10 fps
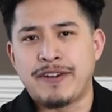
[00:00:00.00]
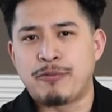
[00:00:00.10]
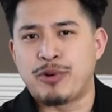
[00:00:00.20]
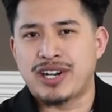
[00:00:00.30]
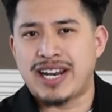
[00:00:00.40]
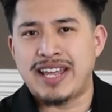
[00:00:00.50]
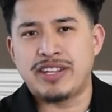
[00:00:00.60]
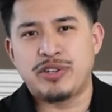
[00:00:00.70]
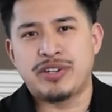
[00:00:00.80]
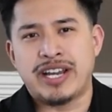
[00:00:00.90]
and one client
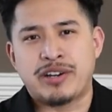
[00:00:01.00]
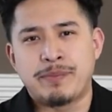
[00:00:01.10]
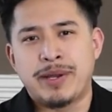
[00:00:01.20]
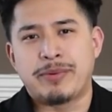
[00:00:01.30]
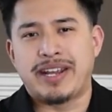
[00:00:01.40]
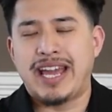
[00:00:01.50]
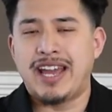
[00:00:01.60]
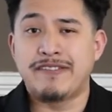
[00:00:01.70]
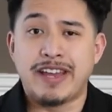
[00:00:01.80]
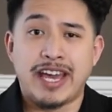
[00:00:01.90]
that you're not going to be able to
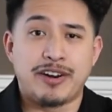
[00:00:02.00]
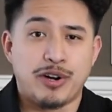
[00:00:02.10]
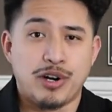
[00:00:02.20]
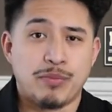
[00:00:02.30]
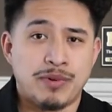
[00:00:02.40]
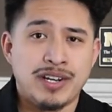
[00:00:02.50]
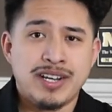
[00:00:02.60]
have at home.